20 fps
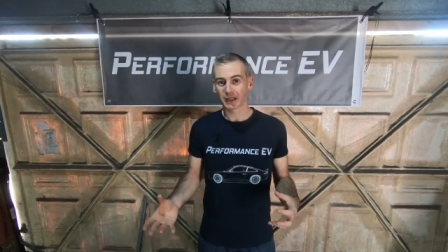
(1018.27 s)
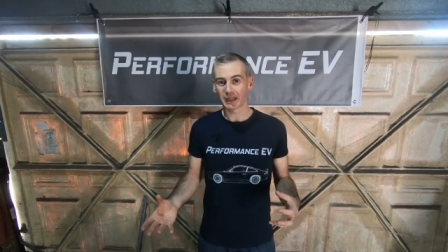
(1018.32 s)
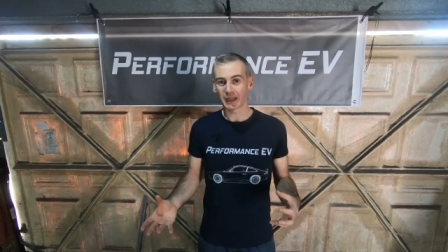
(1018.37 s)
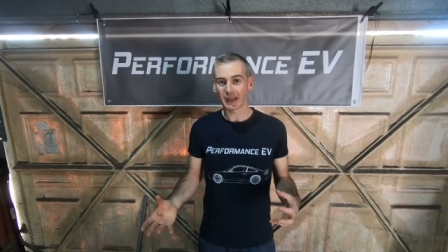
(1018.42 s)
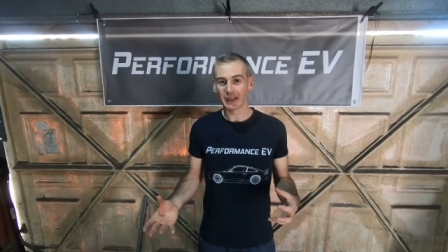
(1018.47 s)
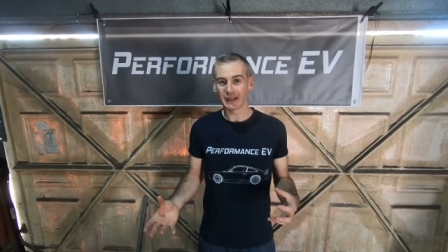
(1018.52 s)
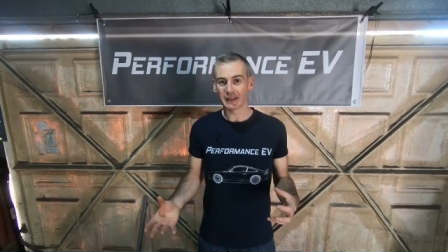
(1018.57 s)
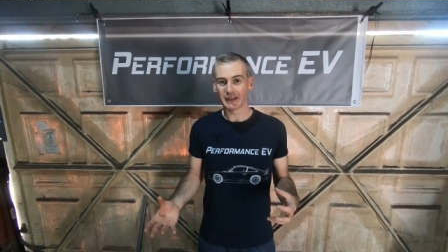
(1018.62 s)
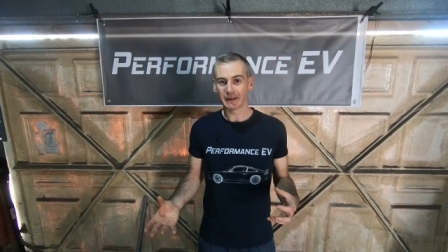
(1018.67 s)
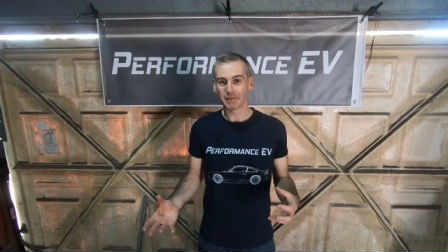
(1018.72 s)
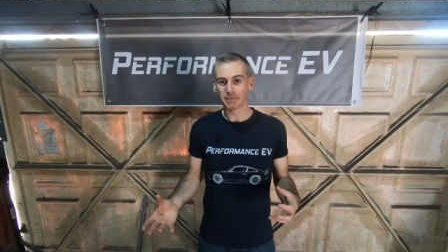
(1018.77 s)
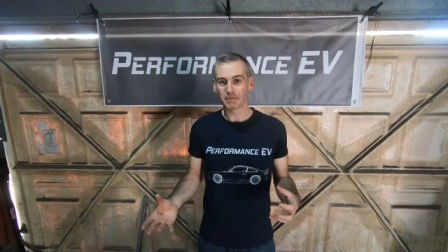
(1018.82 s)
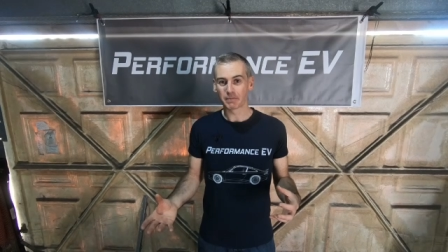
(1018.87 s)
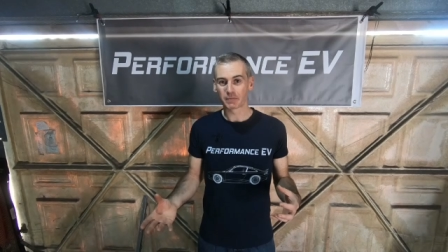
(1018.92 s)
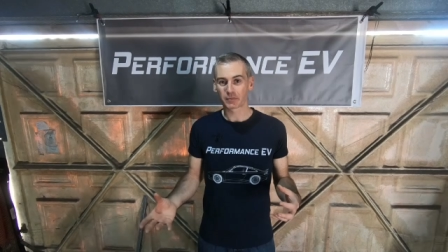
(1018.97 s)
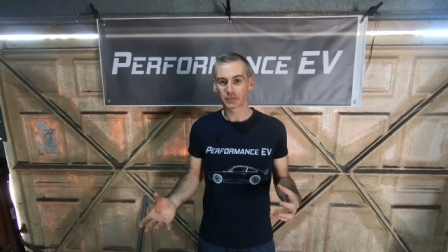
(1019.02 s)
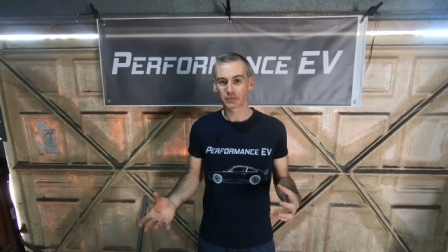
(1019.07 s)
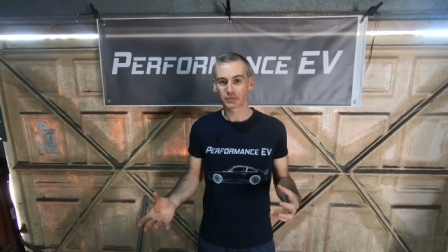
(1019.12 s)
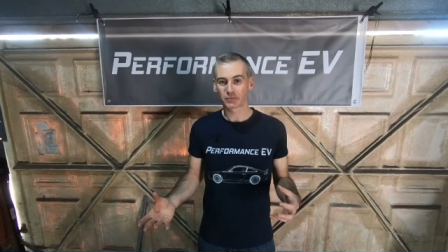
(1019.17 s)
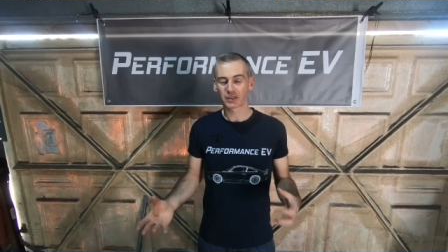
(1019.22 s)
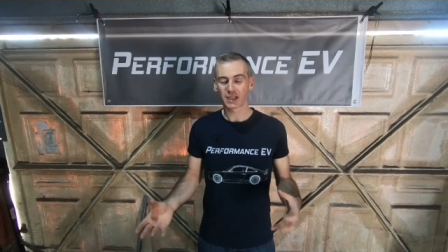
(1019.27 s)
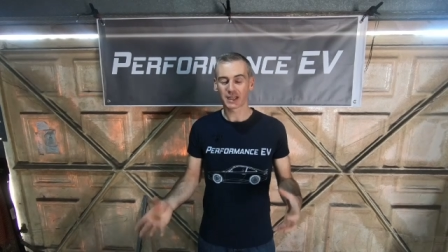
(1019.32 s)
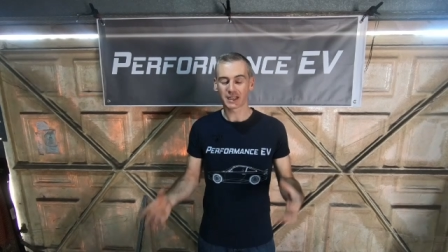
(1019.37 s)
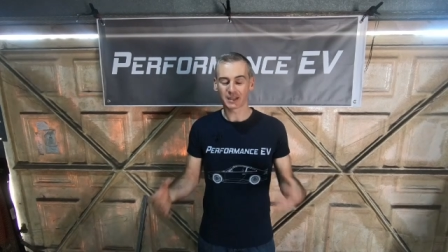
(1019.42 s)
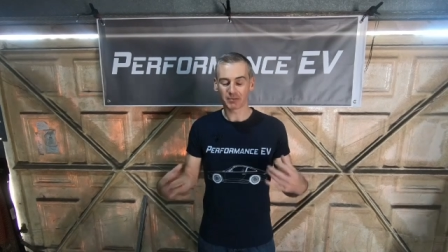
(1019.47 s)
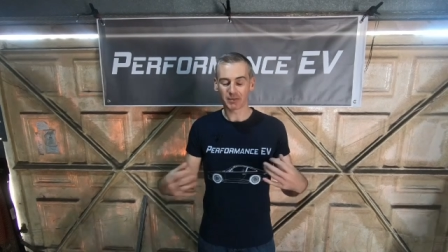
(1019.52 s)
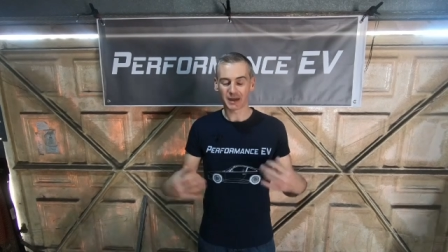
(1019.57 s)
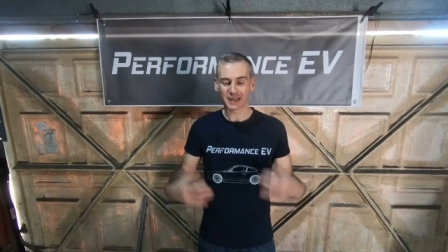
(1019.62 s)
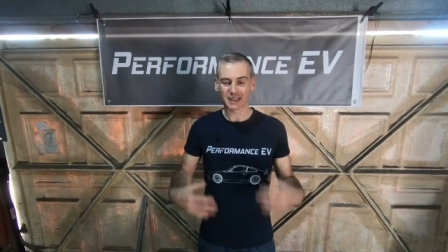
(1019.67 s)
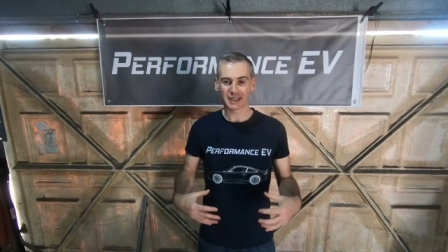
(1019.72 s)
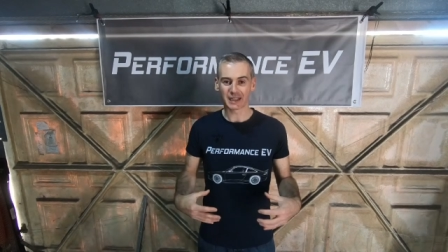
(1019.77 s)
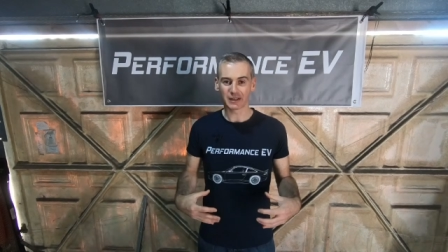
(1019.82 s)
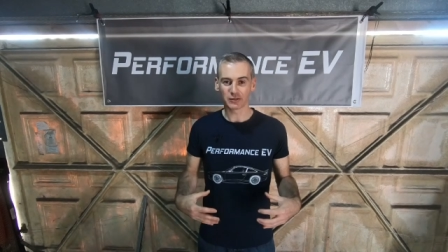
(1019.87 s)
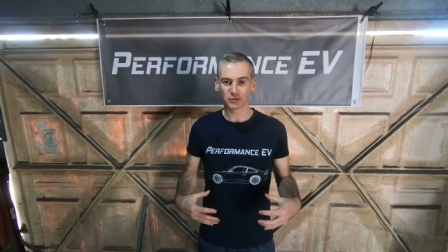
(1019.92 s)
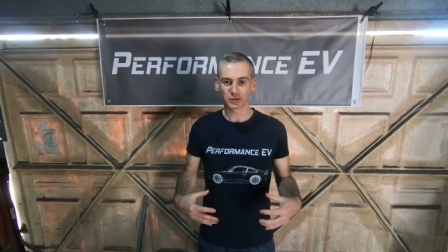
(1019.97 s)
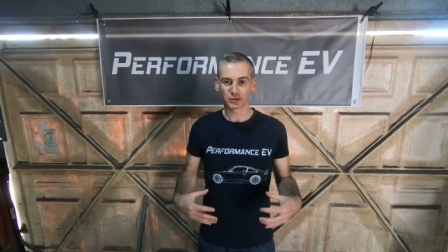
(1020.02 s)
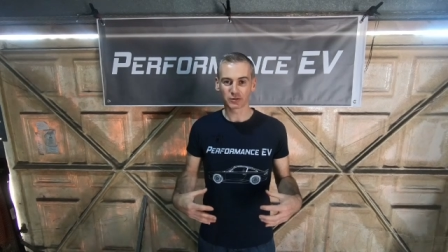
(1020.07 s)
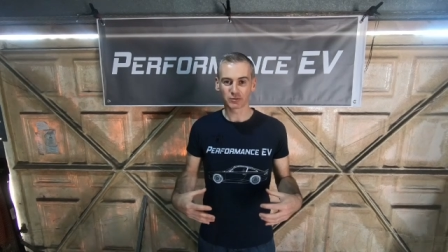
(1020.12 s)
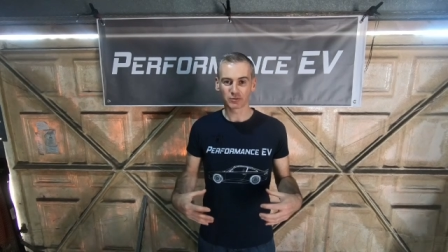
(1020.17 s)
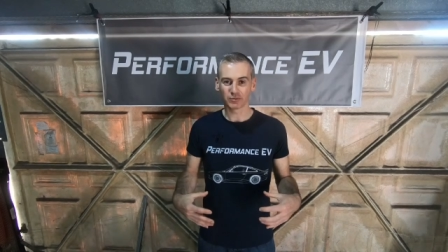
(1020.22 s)
um, take it back
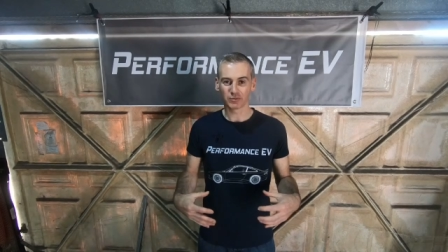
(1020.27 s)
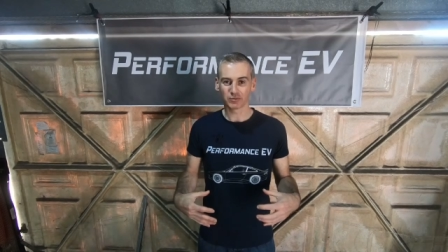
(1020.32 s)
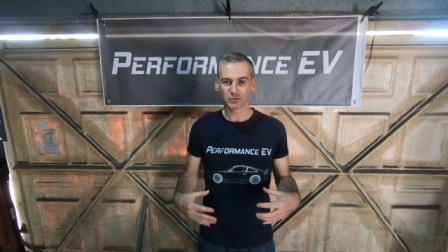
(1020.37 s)
out,